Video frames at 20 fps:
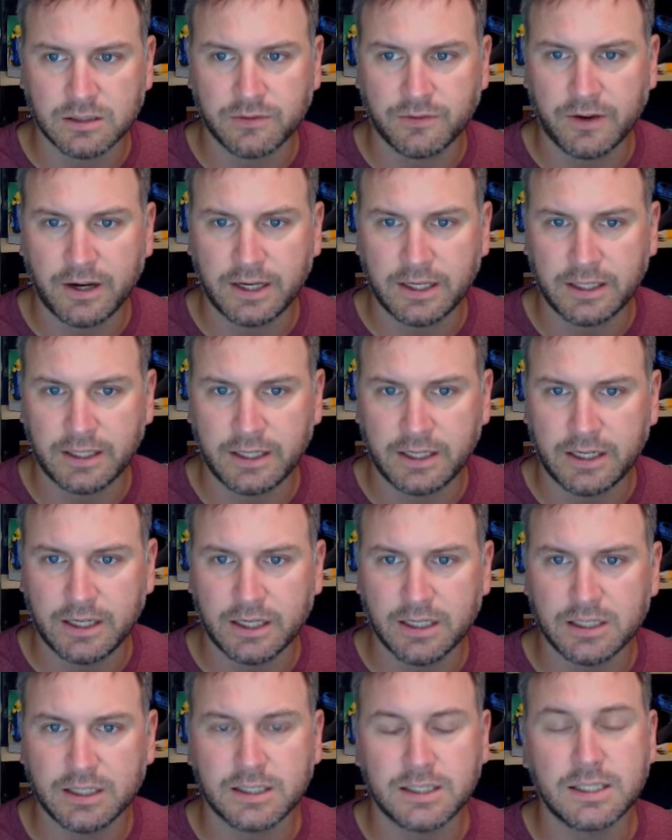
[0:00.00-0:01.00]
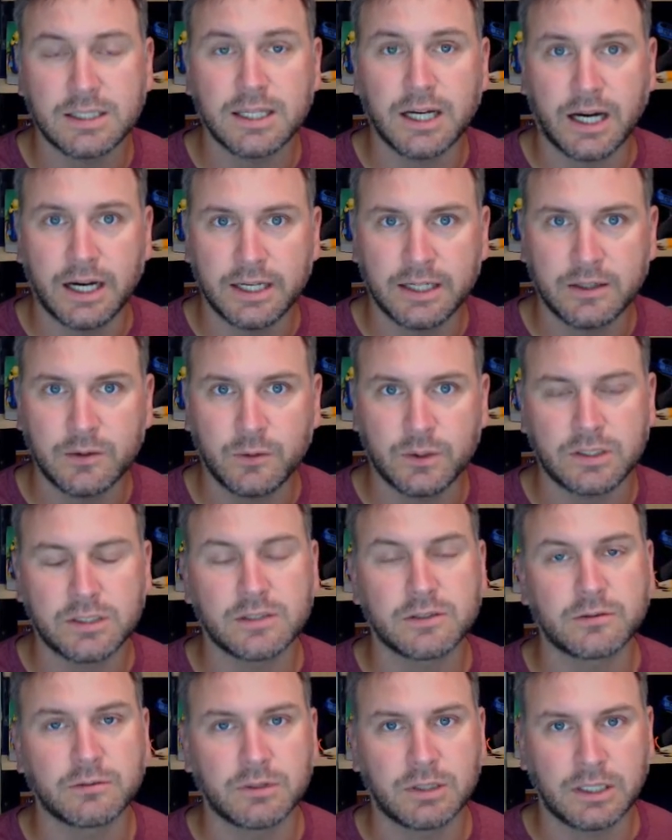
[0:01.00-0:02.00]
finally done, which is
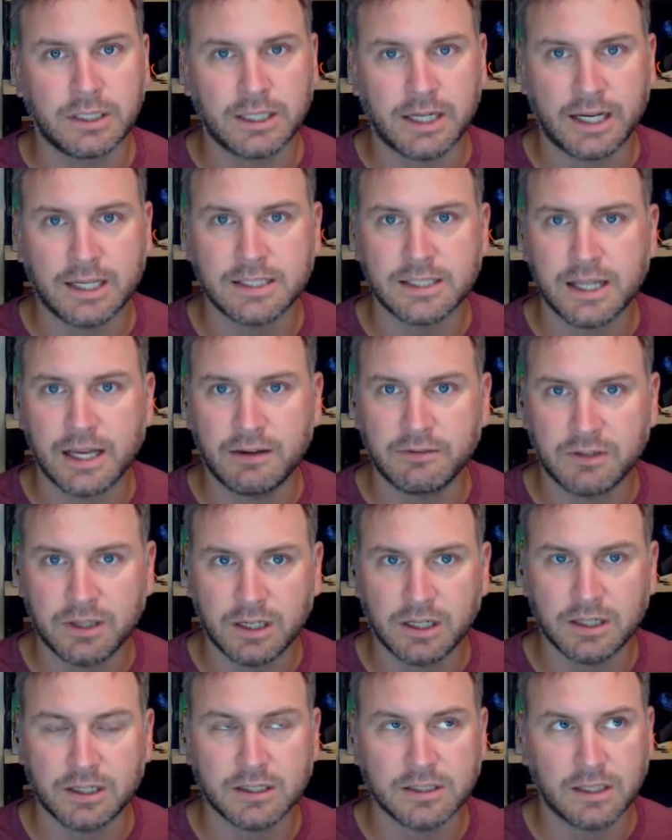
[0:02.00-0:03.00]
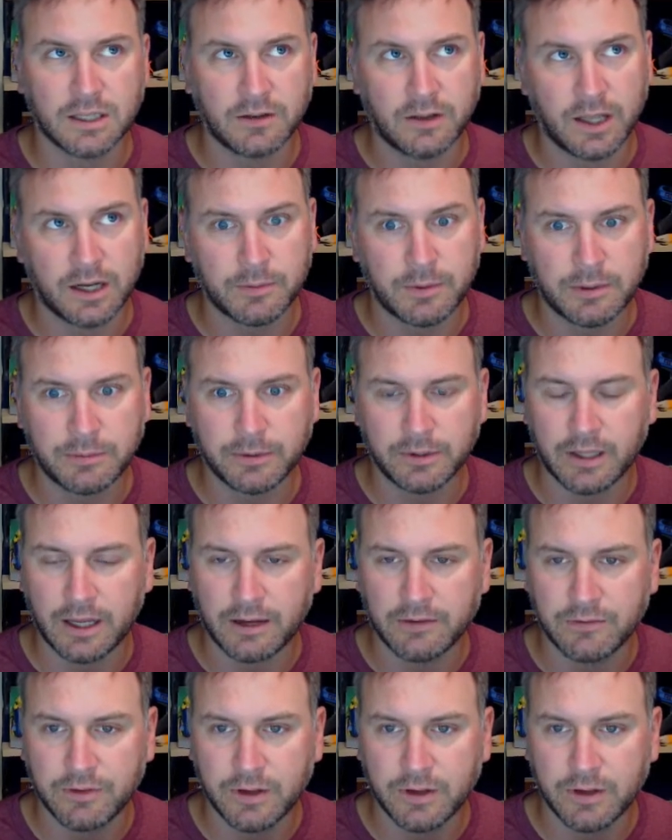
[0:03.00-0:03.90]
really nice to have done because a lot of people have